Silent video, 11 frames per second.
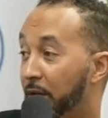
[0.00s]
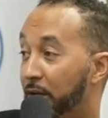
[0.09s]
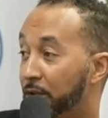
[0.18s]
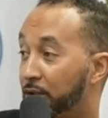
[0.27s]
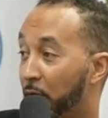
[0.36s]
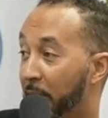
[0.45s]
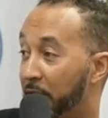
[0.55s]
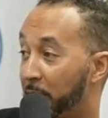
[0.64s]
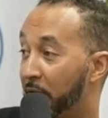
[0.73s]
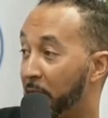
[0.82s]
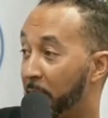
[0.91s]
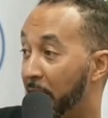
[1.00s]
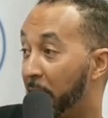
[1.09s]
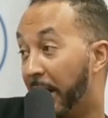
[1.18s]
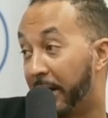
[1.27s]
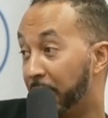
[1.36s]
can control how much money you
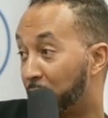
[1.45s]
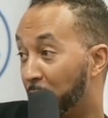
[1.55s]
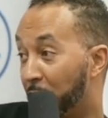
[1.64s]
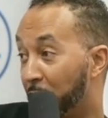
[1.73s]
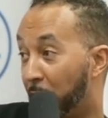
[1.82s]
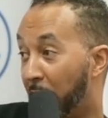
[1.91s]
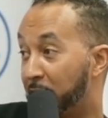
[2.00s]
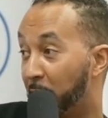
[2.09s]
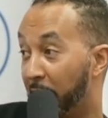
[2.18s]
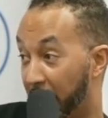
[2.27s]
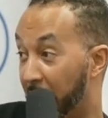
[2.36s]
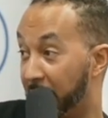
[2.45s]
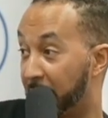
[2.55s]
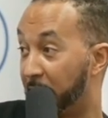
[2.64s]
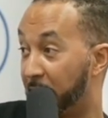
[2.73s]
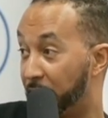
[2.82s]
make by controlling your price point. It
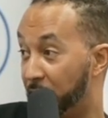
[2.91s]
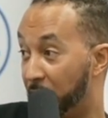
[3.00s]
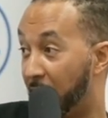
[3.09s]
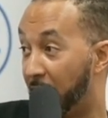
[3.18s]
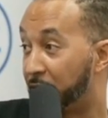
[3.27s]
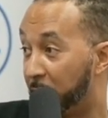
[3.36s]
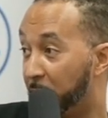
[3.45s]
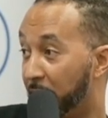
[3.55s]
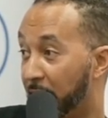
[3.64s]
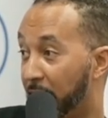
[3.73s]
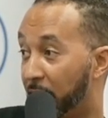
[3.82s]
is something that you can actually pull a